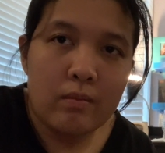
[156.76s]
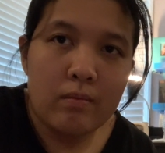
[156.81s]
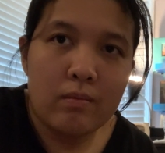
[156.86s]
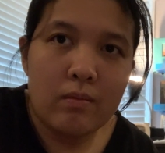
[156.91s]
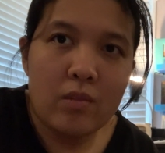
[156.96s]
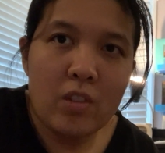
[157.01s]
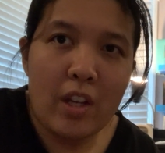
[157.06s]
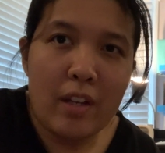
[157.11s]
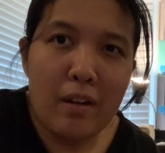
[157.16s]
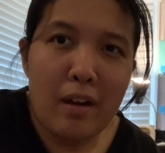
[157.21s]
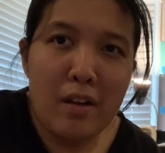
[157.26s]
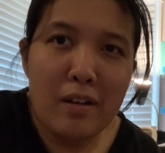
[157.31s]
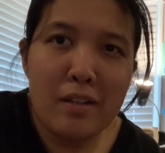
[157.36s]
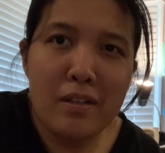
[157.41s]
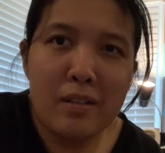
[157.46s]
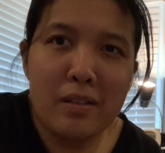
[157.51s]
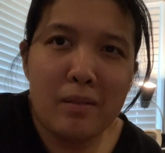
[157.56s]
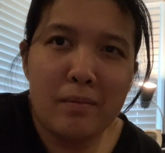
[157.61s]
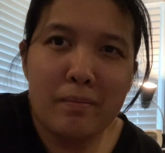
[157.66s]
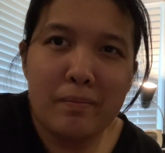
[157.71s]

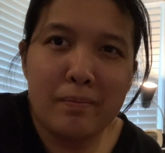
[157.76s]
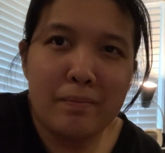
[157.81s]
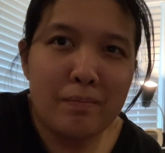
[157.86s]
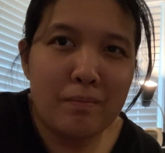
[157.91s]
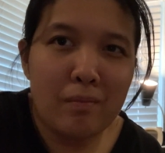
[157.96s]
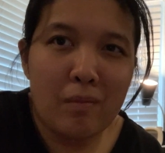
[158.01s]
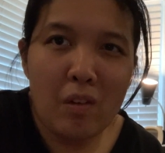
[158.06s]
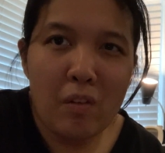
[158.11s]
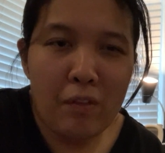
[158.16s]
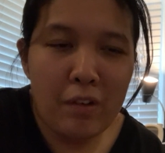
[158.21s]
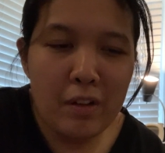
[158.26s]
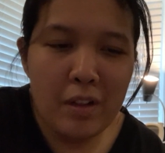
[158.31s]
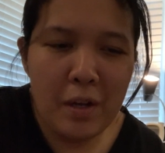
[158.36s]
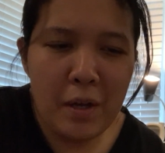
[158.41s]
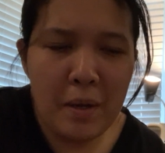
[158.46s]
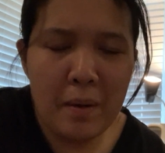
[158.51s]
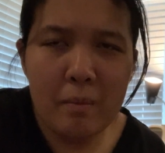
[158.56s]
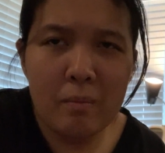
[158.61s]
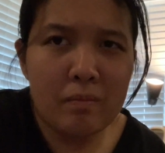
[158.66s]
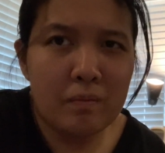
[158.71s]
psychotic for
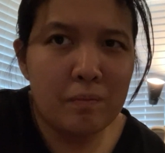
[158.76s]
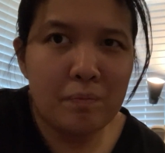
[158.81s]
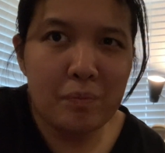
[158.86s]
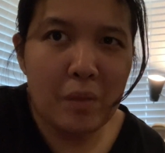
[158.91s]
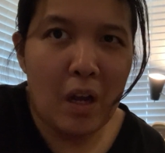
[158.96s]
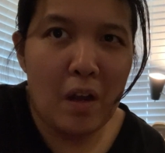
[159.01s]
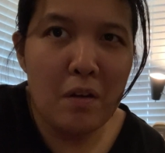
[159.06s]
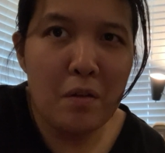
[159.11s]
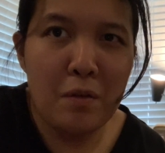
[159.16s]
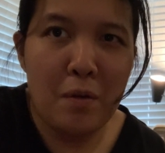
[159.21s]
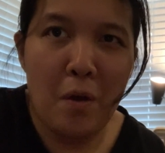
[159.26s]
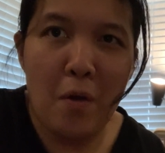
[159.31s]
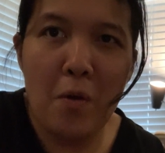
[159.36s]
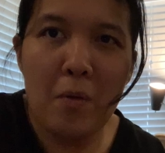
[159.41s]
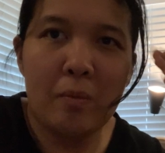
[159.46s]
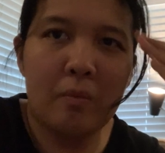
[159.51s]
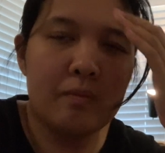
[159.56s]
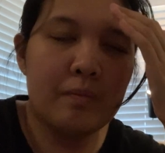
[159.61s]
that, I don't know,